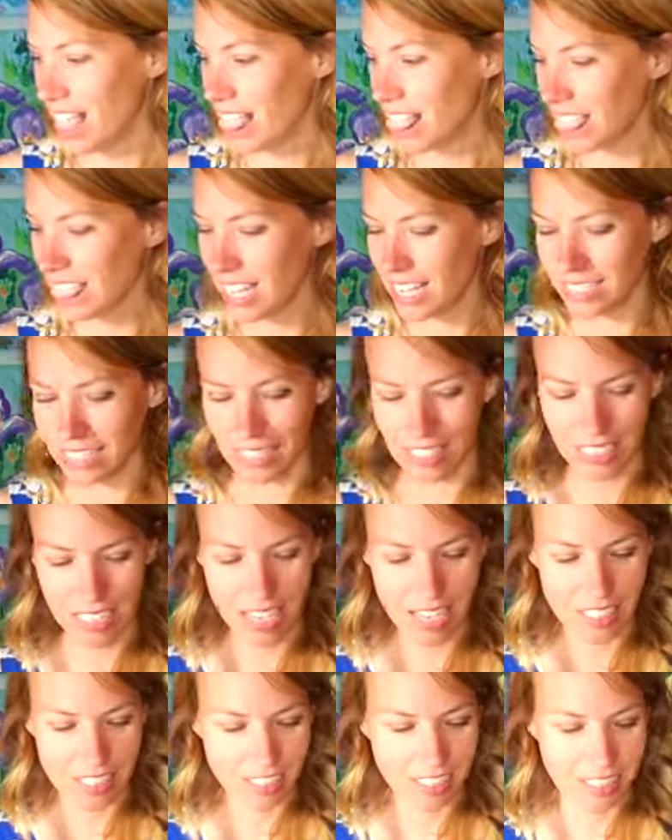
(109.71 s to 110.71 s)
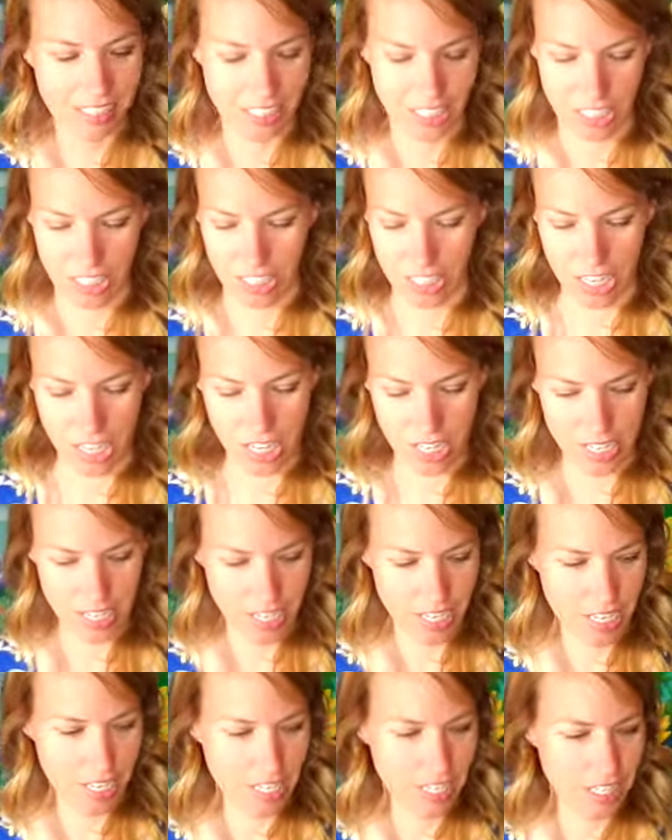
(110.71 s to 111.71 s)
let's get
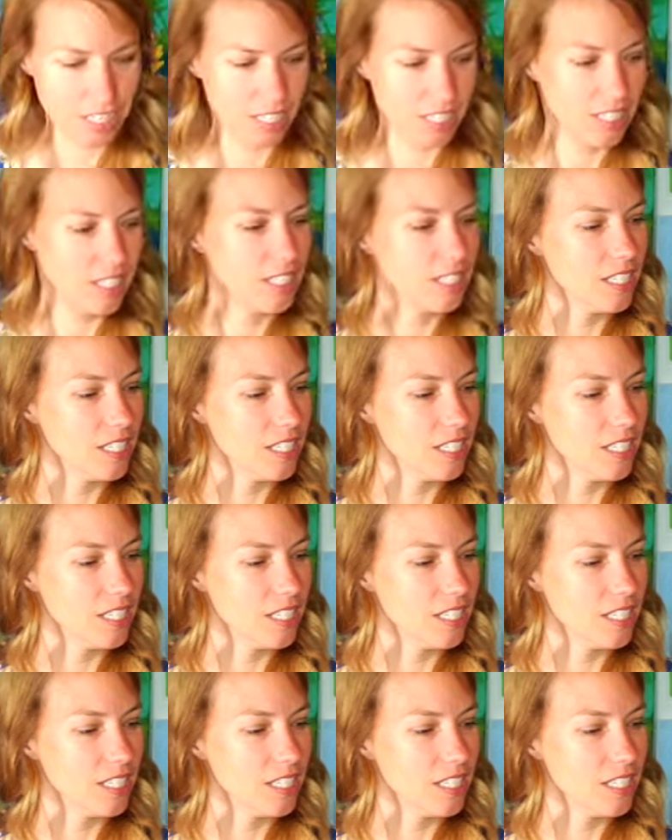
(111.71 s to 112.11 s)
started.